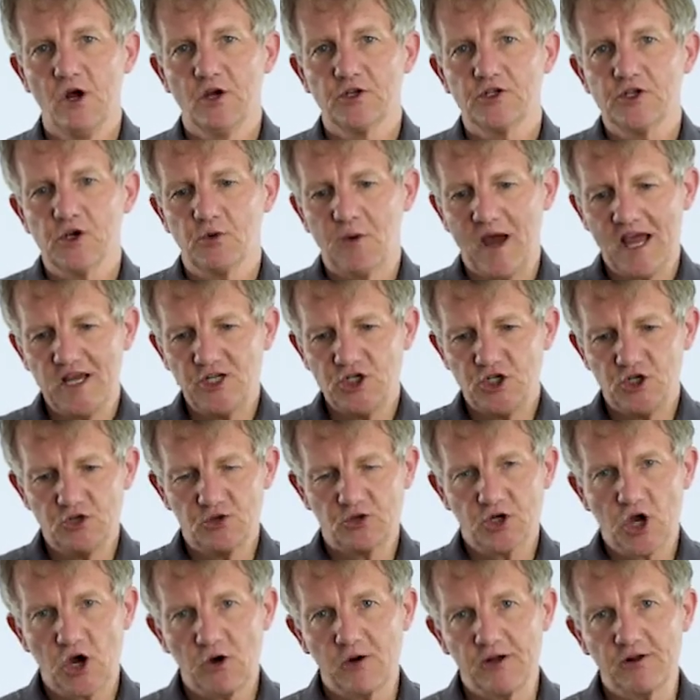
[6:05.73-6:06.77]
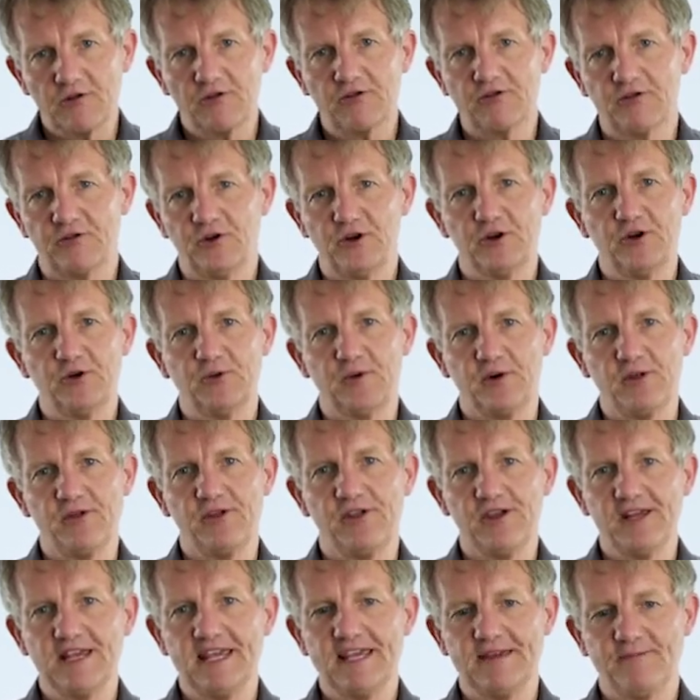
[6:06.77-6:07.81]
So as you're going through and
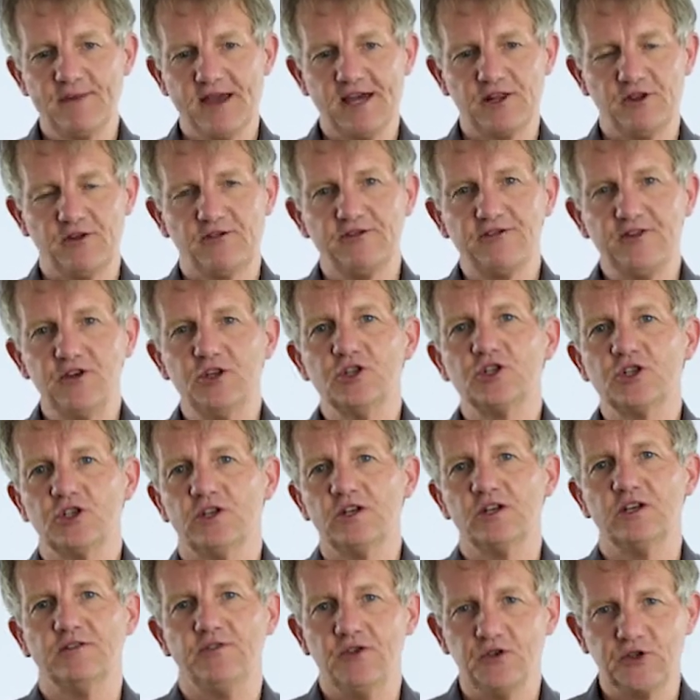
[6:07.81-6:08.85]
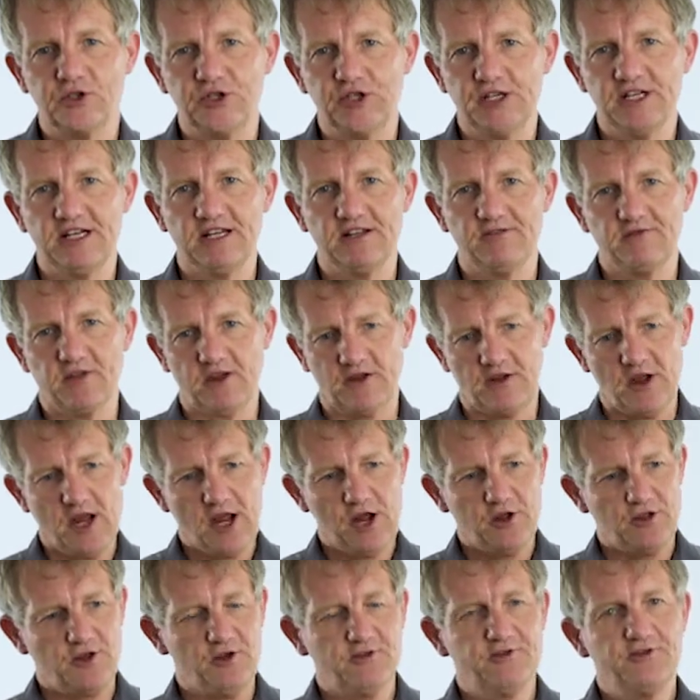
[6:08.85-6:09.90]
thinking about the future of your city,
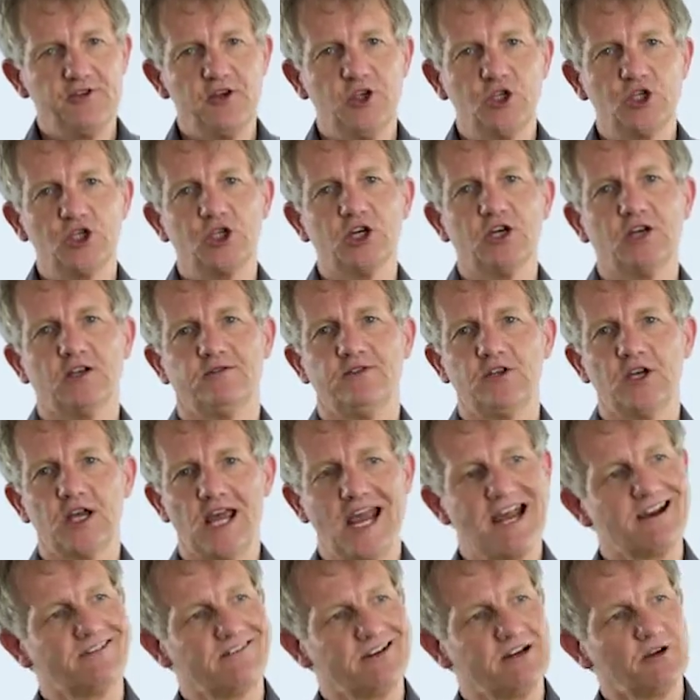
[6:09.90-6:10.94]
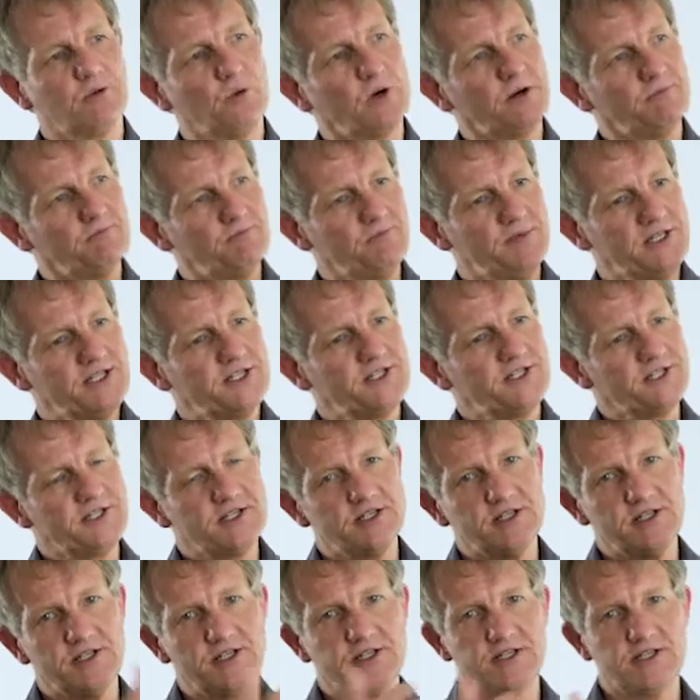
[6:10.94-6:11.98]
the future of your area, what
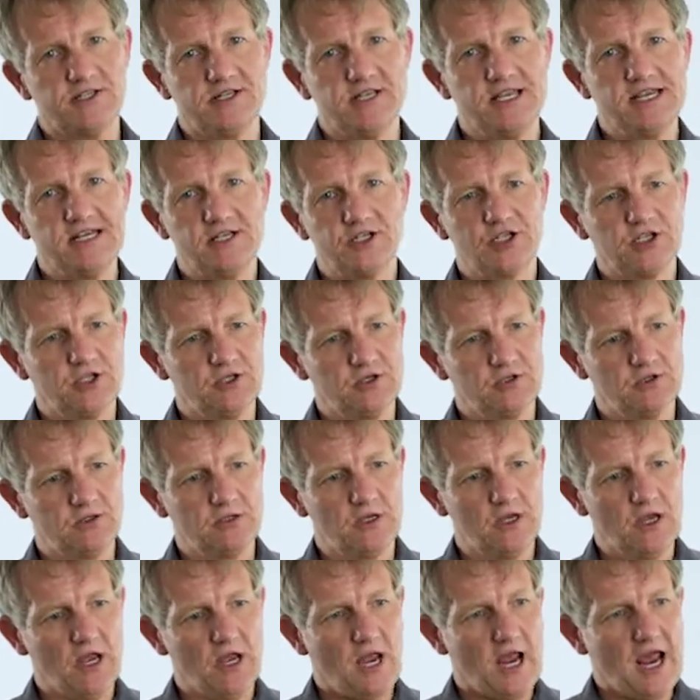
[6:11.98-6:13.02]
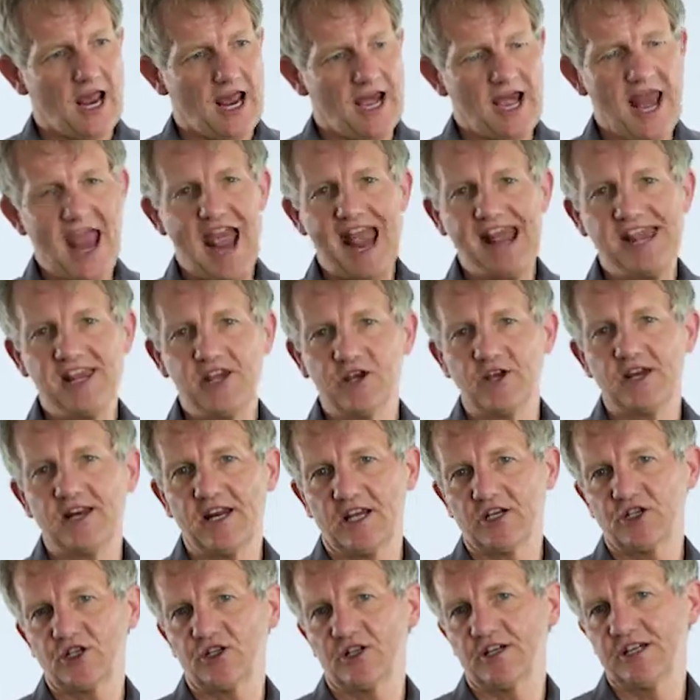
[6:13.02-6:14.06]
businesses need to, and how you can
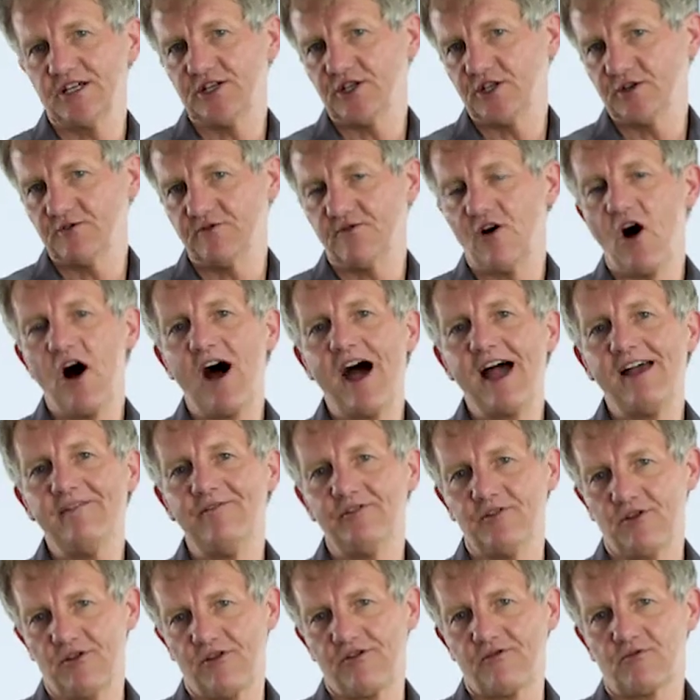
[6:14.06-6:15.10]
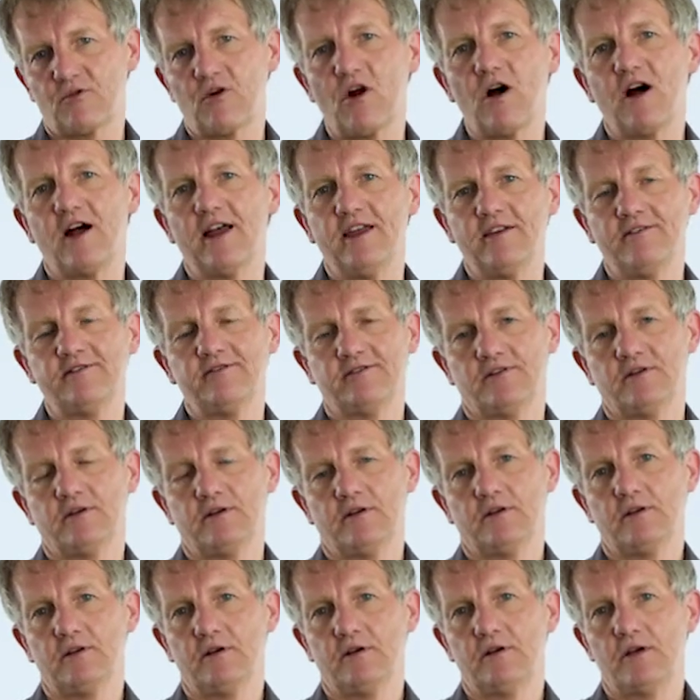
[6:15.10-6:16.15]
actually survive and thrive,
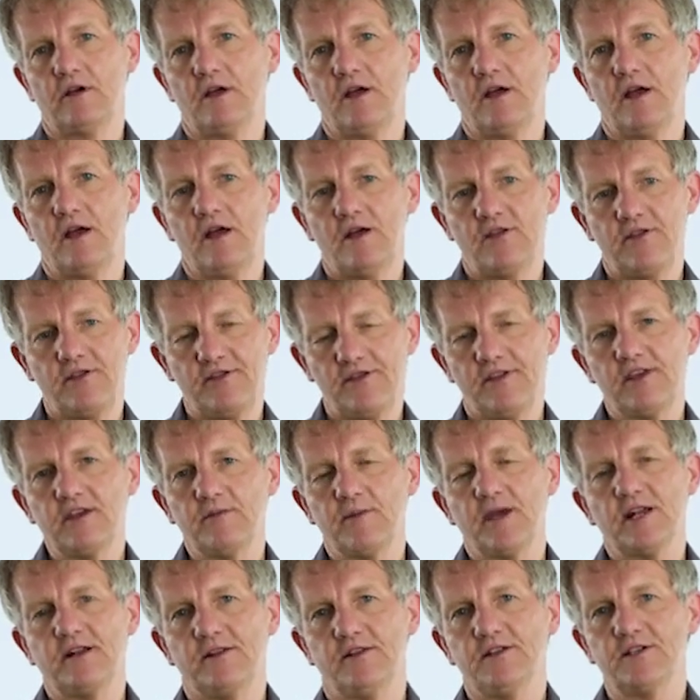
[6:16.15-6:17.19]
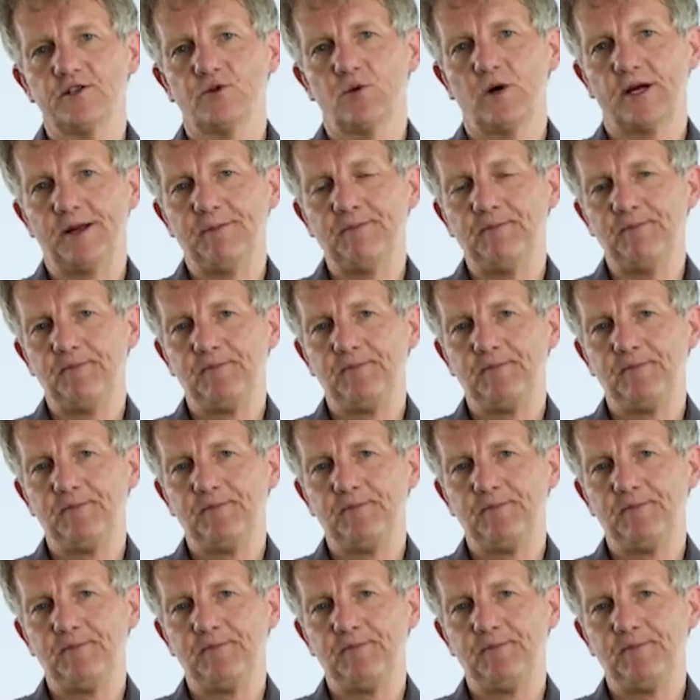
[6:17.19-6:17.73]
think about it this way.